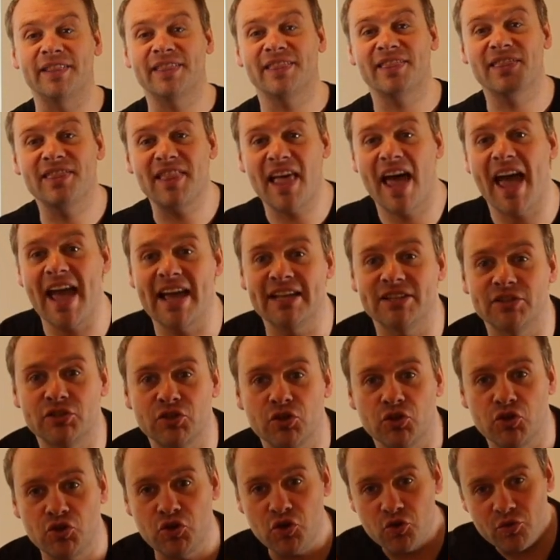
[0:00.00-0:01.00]

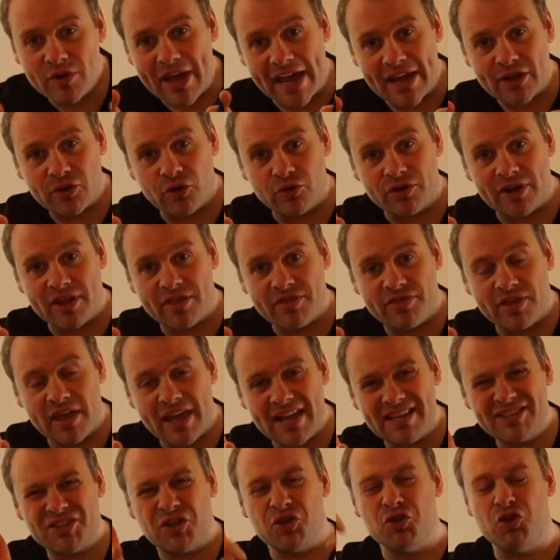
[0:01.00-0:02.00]
Unless you get good at
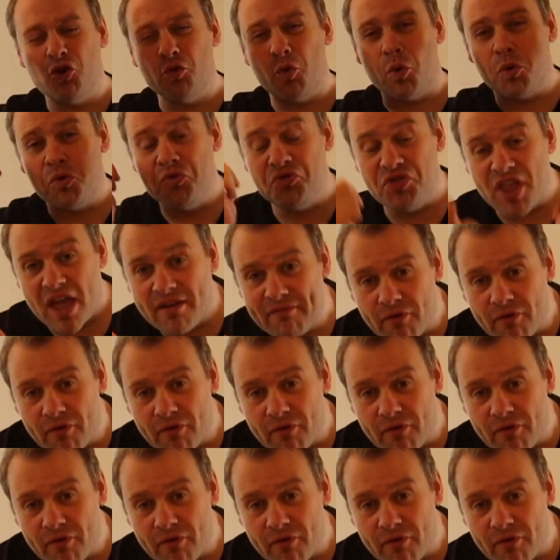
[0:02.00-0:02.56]
this, you will